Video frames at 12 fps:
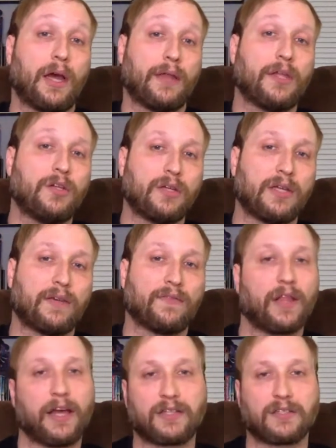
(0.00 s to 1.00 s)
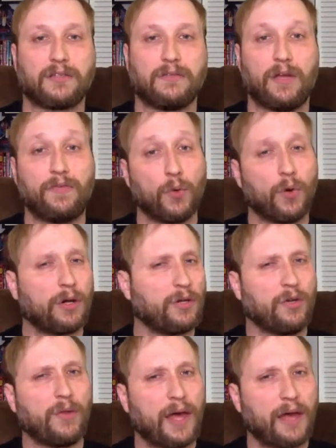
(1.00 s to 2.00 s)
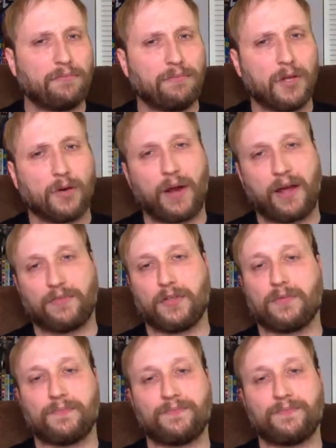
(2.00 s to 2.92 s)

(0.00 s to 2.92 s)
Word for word: And then you can give likes. If you want to do that, you don't have to.